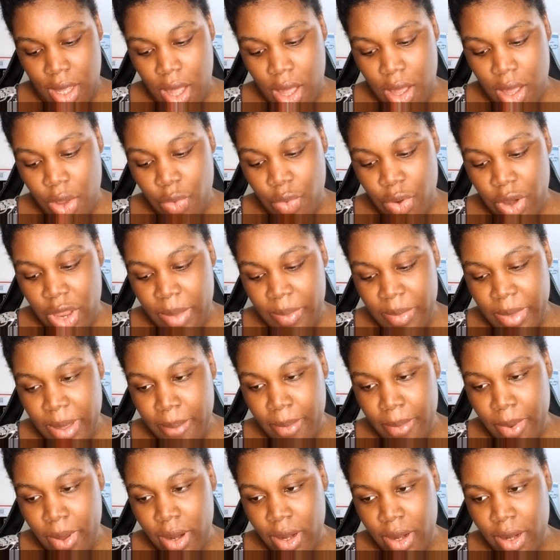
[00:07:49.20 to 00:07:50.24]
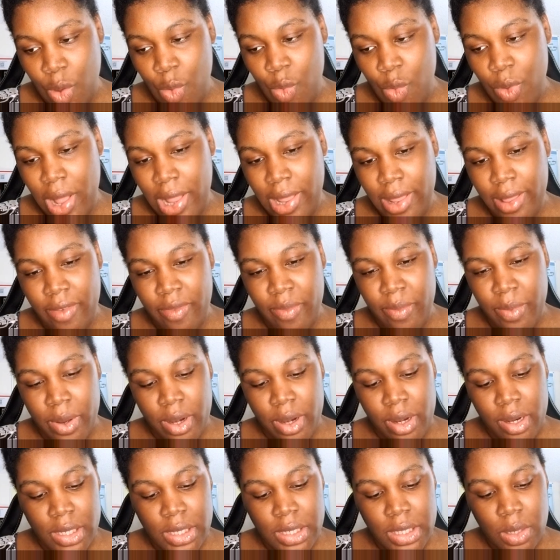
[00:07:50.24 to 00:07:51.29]
Creamy butternut. Oh, I love
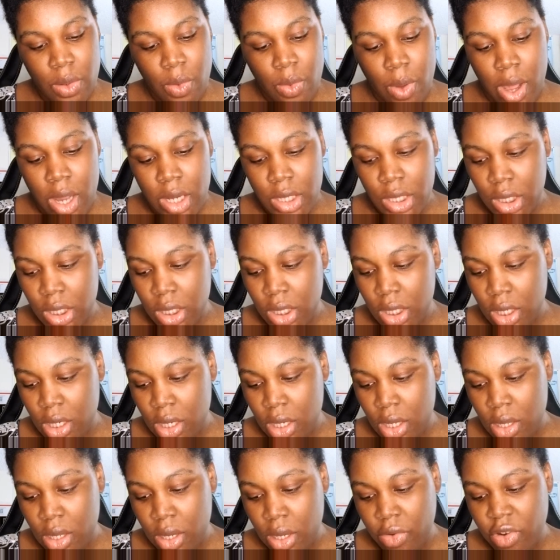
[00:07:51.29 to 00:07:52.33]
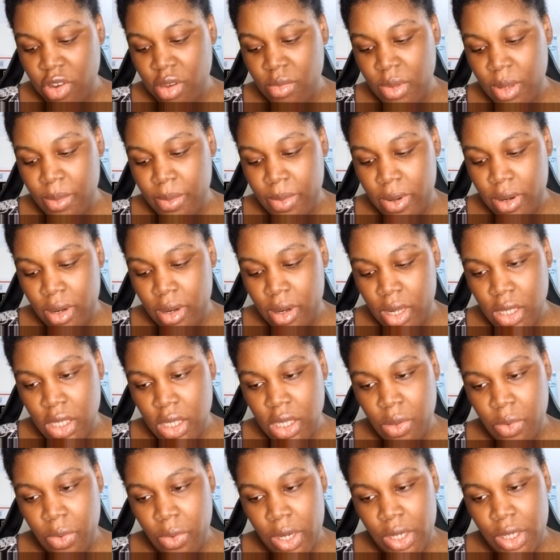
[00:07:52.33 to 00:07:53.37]
butternut squash. Creamy butternut
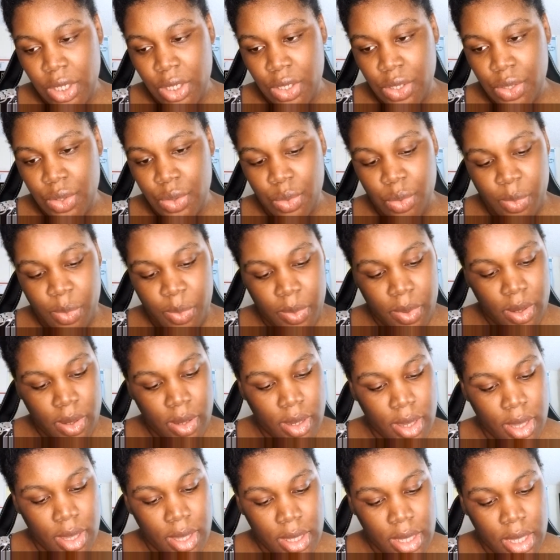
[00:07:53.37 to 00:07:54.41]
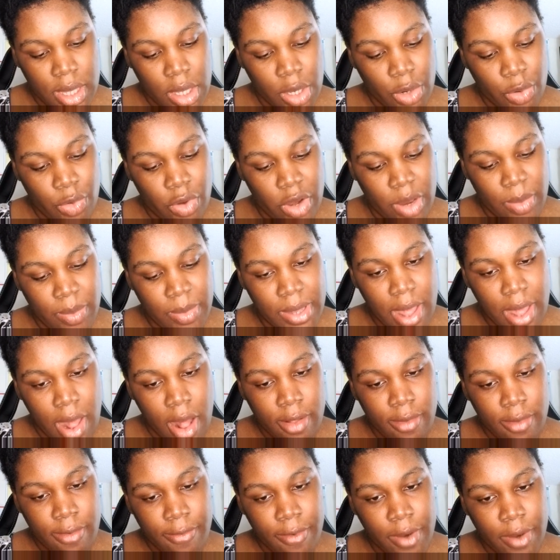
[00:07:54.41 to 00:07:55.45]
squash soup. Creamy
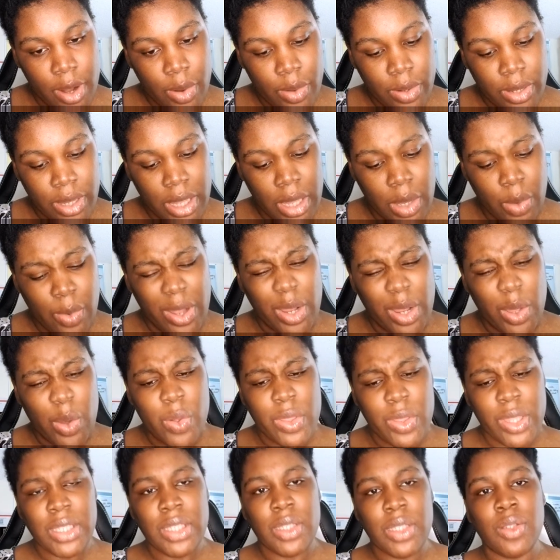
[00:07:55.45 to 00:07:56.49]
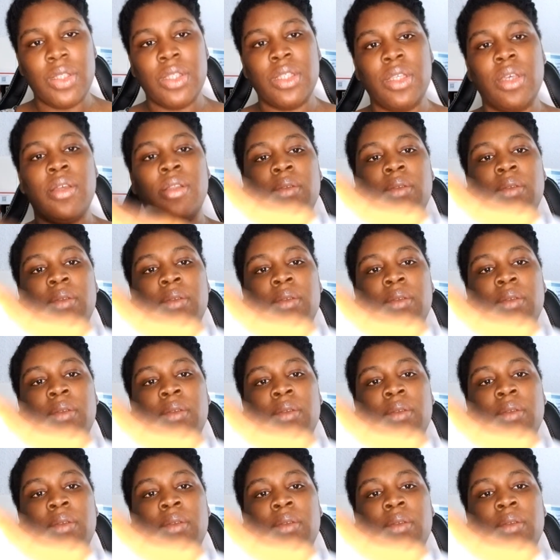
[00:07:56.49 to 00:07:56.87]
Alfredo linguine. Oh, this looks good.